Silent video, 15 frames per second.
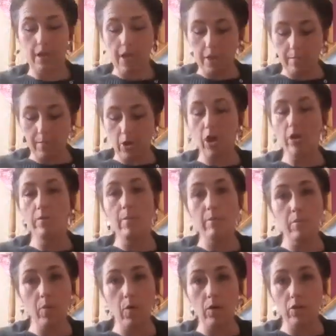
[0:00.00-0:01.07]
can't
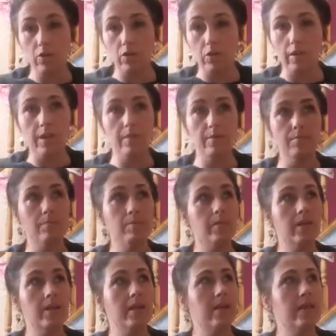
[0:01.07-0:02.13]
remember what colour
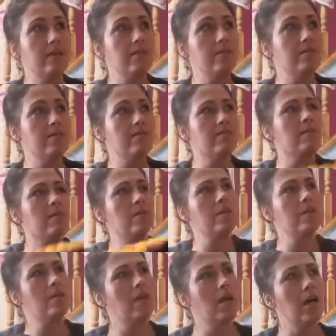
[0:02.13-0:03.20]
it is.
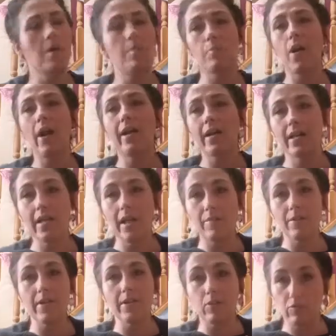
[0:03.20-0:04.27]
But I can
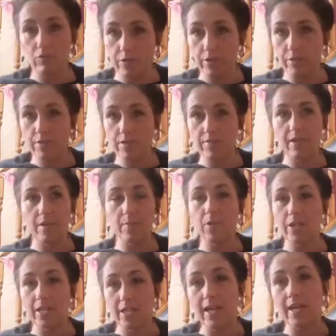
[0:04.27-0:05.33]
have a little route if
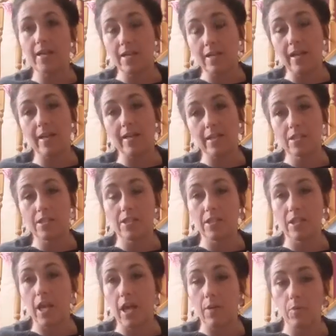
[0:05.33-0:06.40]
anybody likes to
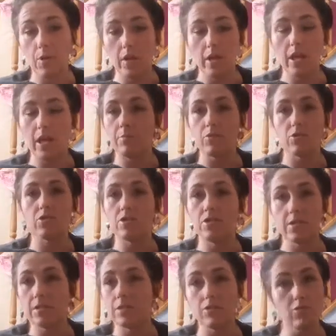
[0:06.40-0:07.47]
know.
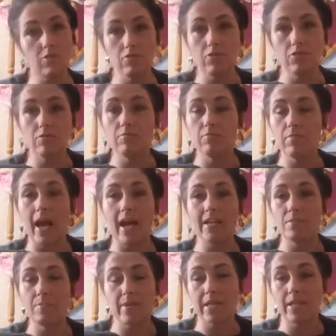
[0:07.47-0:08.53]
Just
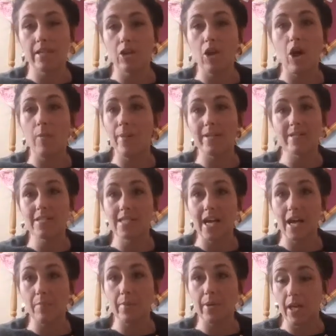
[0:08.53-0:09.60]
ask me in the comments
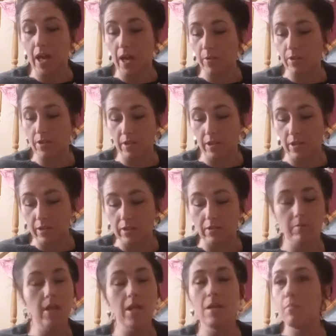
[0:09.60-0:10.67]
down below and I'll
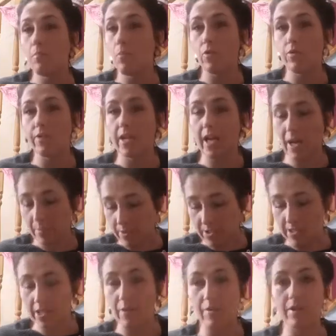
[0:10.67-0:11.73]
more than happy
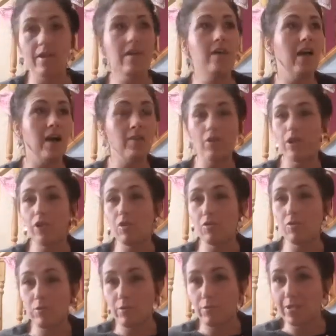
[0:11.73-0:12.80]
to go. And I've got it
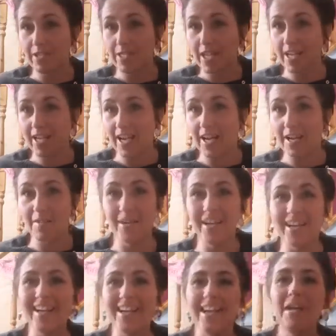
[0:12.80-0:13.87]
all rooted here.
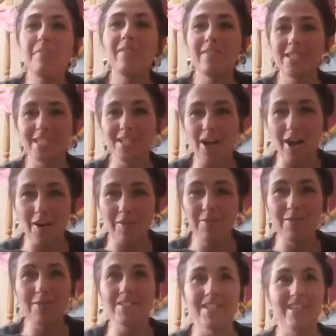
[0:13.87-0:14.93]
When I start
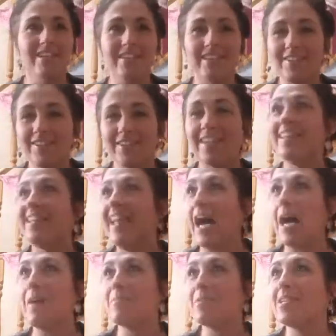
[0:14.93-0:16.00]
rooting, it'll all
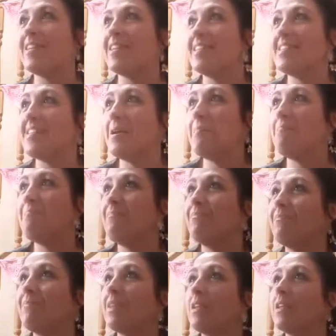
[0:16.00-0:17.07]
collapse, because
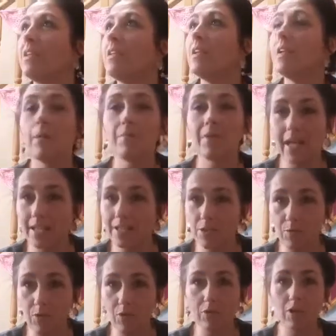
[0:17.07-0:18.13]
I'm glad
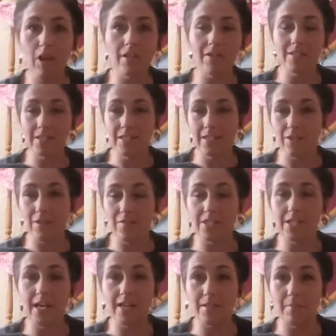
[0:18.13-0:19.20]
you all can't see the other
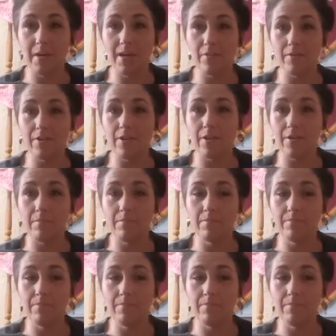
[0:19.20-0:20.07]
side of my room.